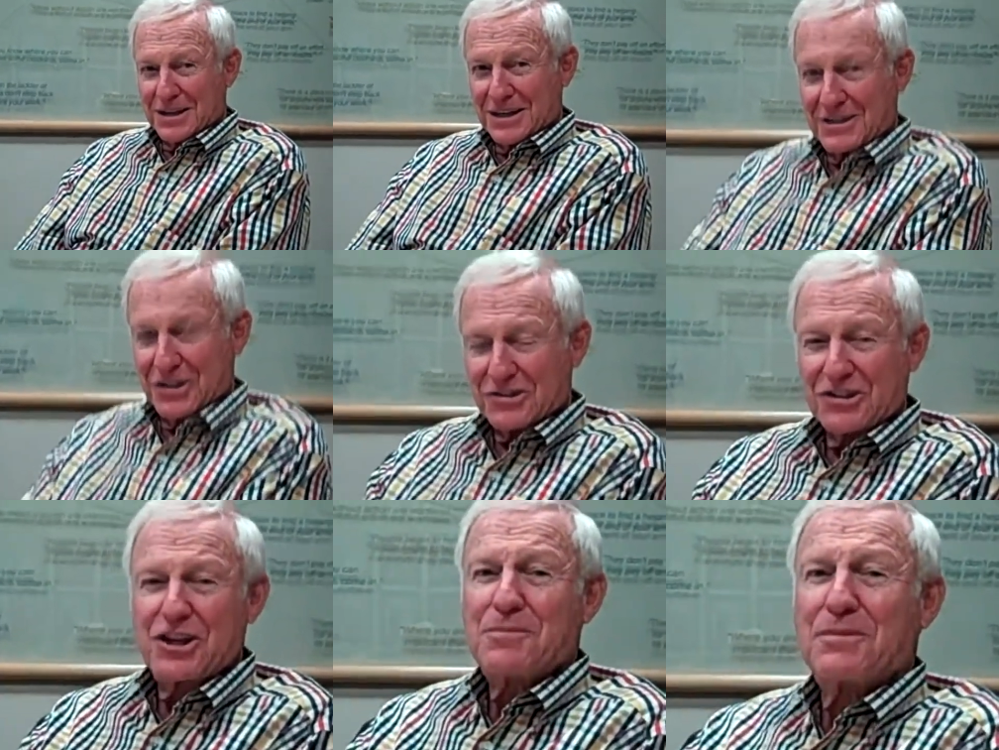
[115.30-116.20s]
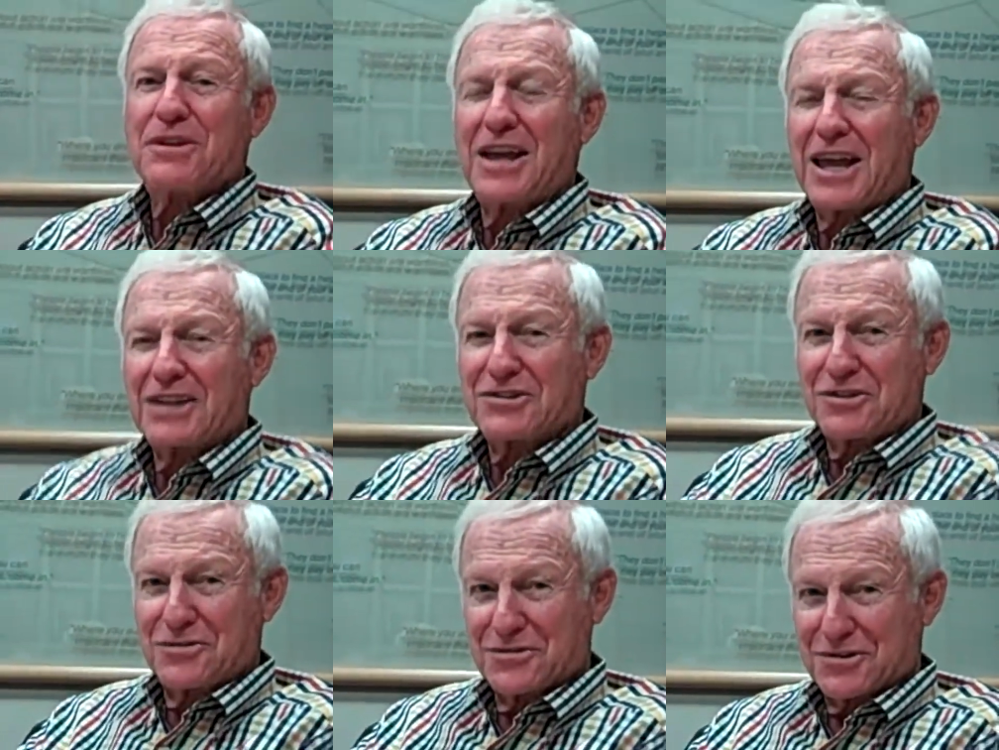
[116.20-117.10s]
Uh, just keep
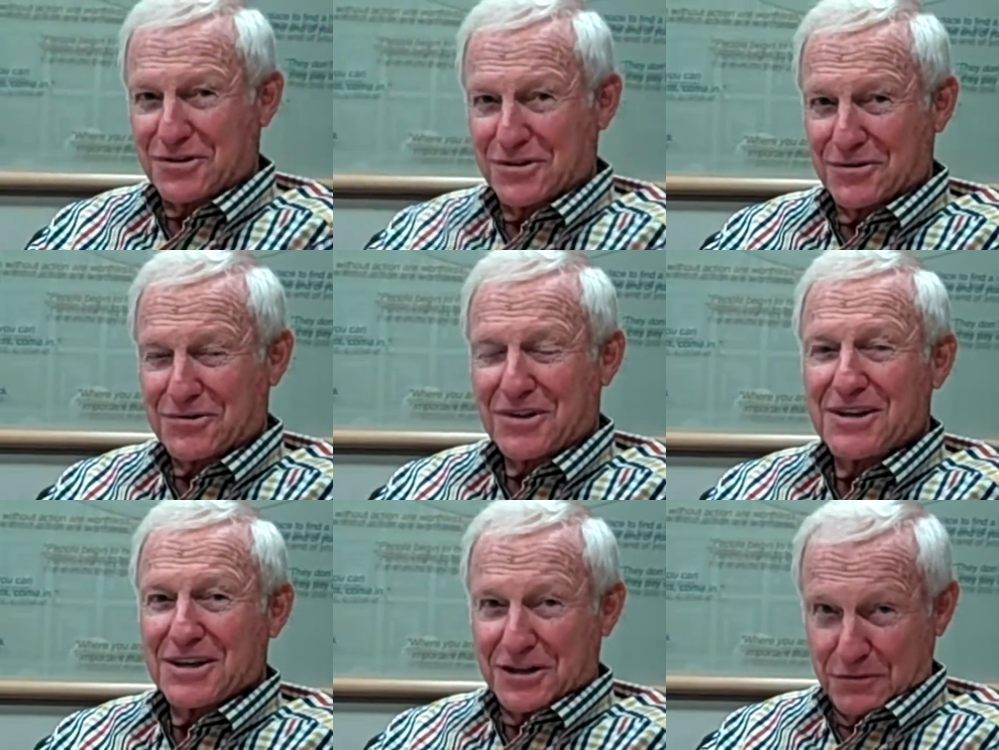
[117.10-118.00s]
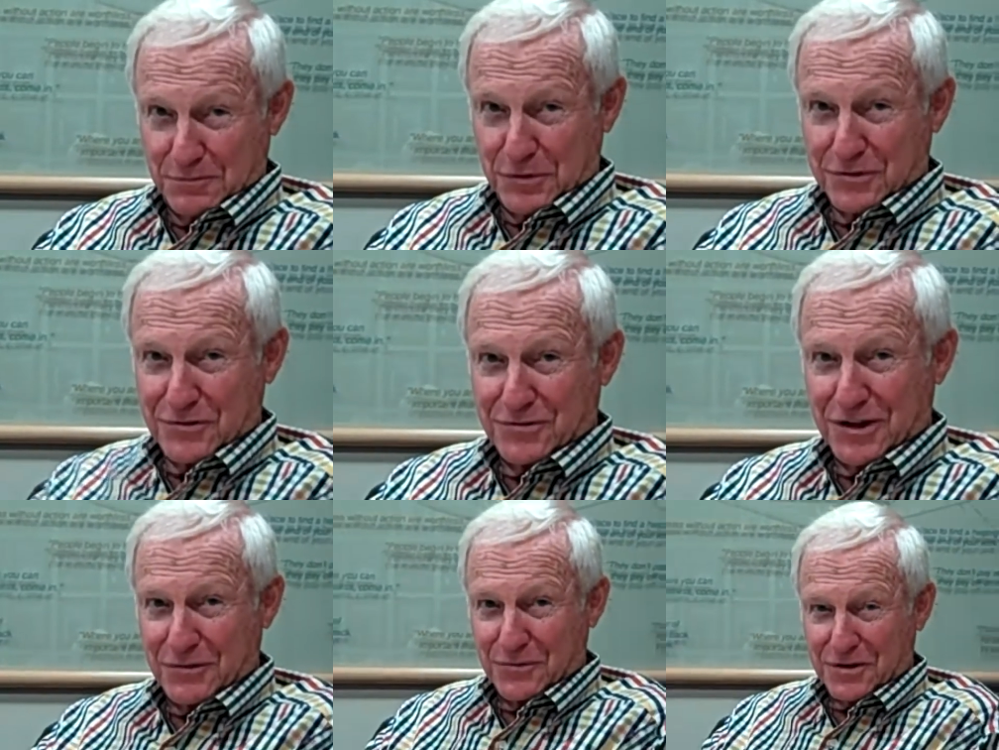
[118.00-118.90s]
enhancing your skills and build your
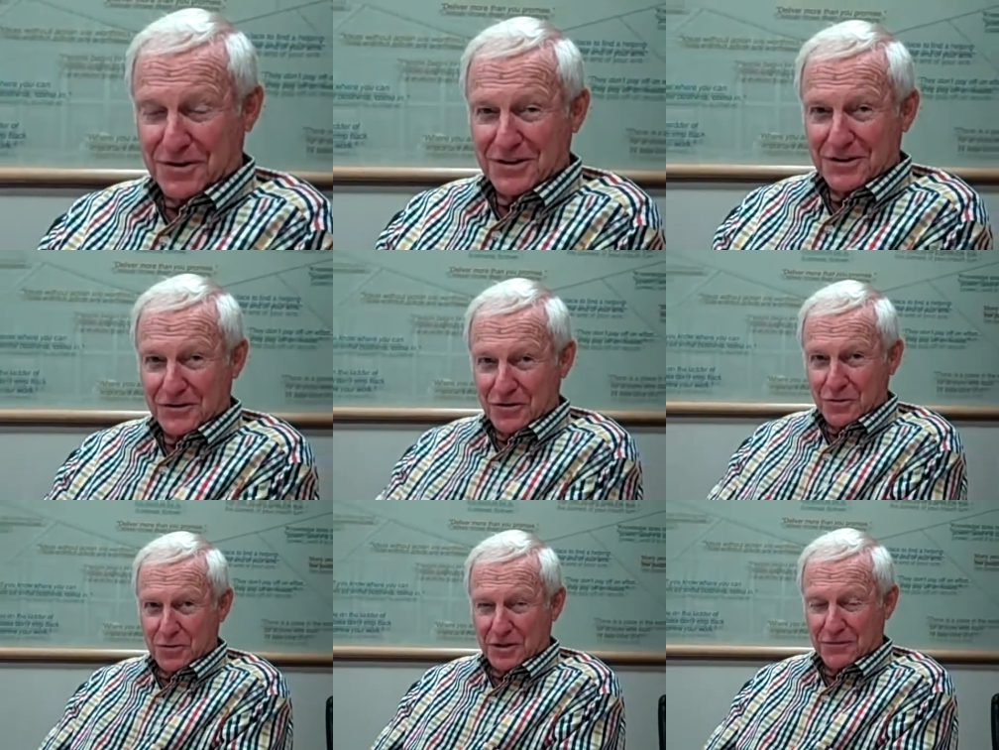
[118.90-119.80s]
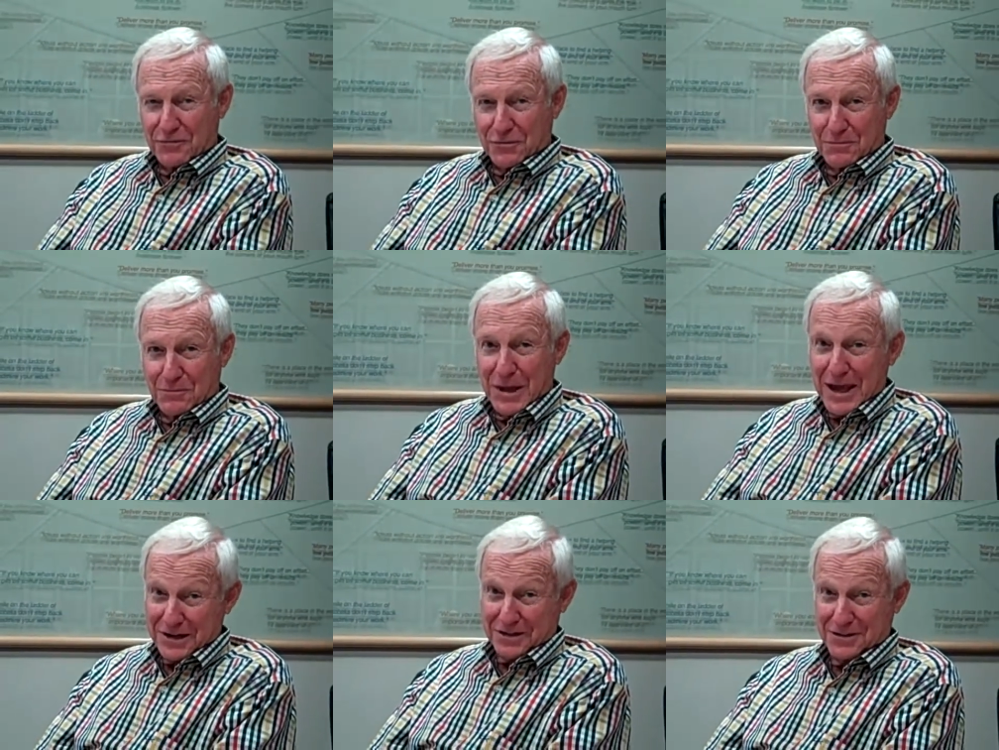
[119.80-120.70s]
network. You will have
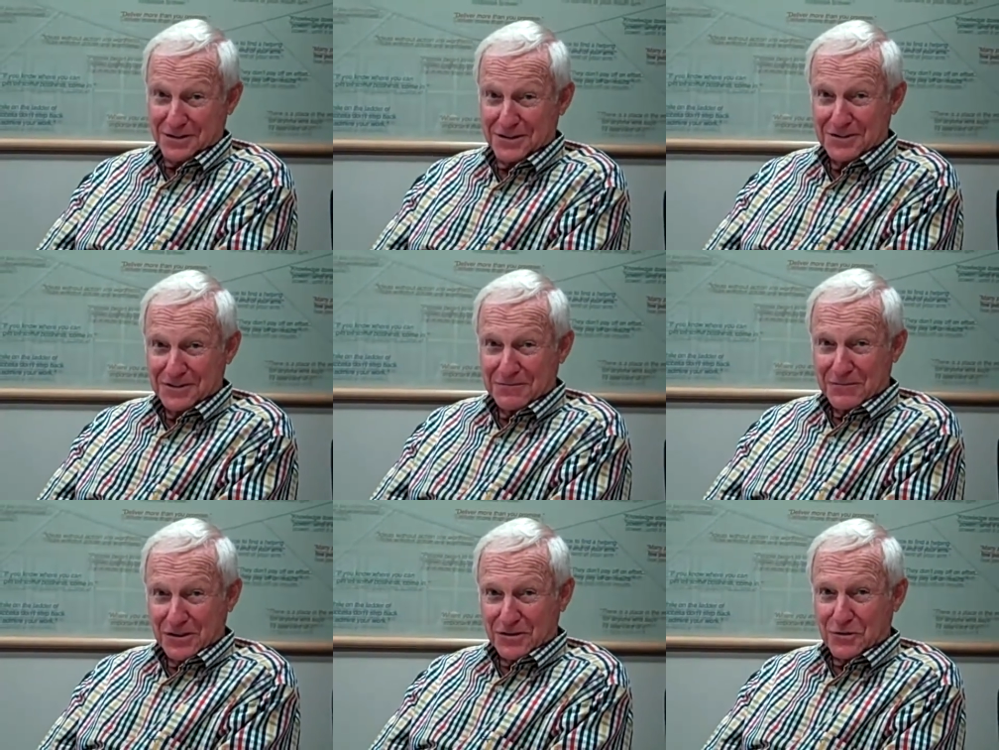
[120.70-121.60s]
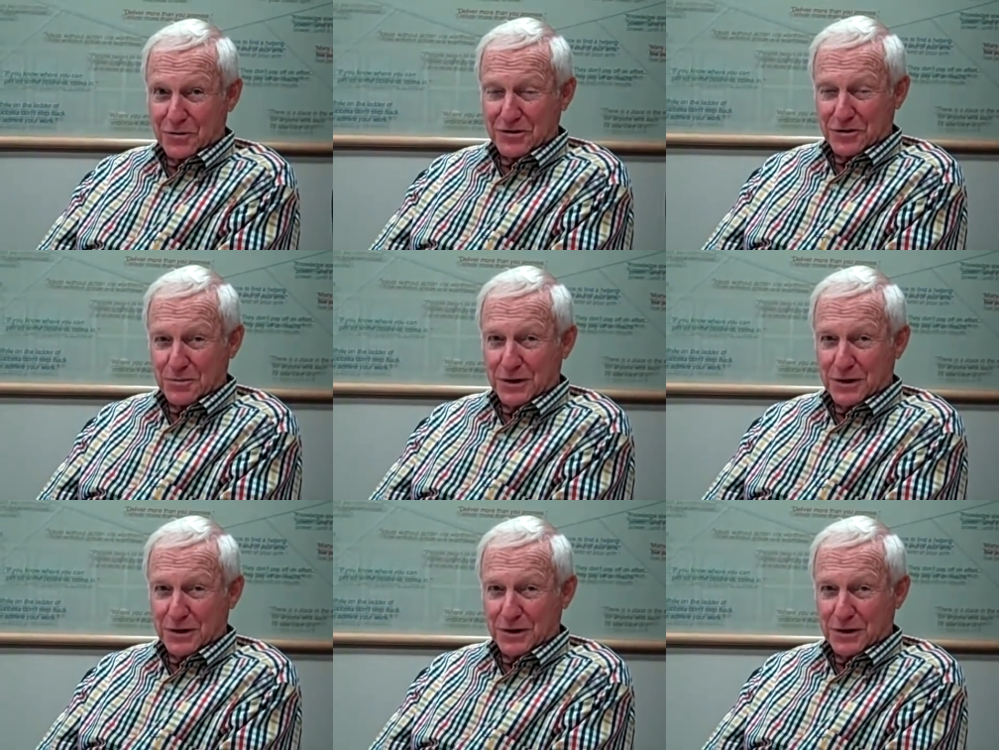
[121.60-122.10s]
dramatically increased the